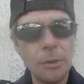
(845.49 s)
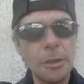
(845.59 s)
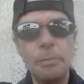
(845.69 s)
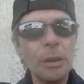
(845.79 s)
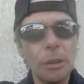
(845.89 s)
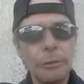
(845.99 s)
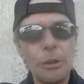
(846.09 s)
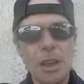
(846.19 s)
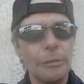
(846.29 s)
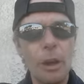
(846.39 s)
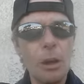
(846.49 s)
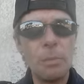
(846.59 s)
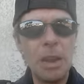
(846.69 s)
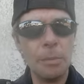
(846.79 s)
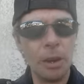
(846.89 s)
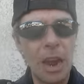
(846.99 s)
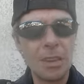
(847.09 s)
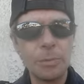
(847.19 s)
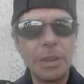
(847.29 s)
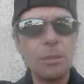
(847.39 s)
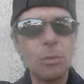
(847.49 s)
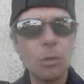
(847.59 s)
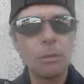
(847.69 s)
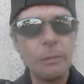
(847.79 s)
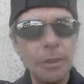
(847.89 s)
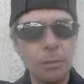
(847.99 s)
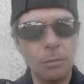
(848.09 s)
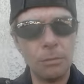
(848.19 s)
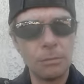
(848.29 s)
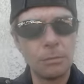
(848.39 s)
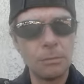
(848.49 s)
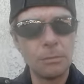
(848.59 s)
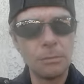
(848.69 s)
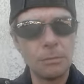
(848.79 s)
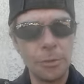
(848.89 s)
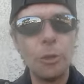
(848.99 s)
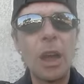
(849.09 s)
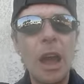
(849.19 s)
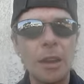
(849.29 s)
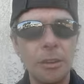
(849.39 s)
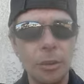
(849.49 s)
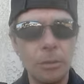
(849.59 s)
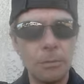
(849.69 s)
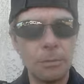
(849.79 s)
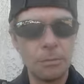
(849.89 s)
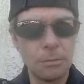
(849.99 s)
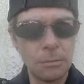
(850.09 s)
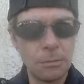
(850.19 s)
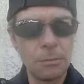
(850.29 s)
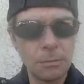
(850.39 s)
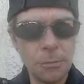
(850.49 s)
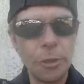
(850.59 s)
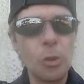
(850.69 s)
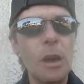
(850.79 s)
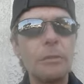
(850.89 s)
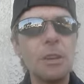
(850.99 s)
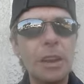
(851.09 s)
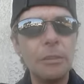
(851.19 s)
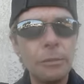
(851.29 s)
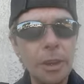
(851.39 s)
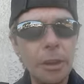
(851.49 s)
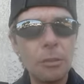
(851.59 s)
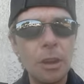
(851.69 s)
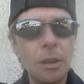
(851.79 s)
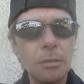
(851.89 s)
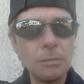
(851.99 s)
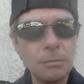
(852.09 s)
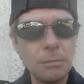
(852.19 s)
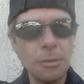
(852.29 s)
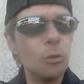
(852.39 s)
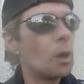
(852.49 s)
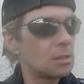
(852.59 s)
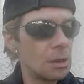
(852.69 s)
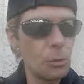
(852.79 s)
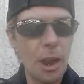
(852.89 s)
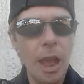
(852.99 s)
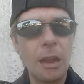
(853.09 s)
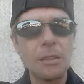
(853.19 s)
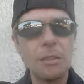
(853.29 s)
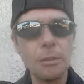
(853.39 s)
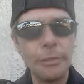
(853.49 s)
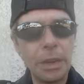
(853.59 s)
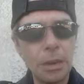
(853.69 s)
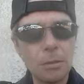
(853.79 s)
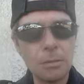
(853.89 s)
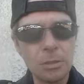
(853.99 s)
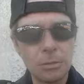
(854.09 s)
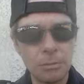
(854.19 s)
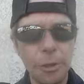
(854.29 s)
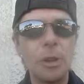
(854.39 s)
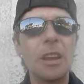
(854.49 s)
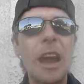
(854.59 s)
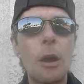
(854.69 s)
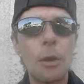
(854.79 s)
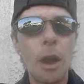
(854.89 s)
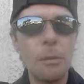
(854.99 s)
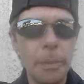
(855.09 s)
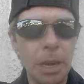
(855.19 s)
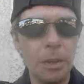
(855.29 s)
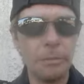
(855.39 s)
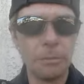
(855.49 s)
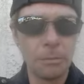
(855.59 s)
Like, Bill Leverty, of all people, asked me to do a review. You got it, dude. You ever need a video done? You want someone to act in your videos? You can count on me.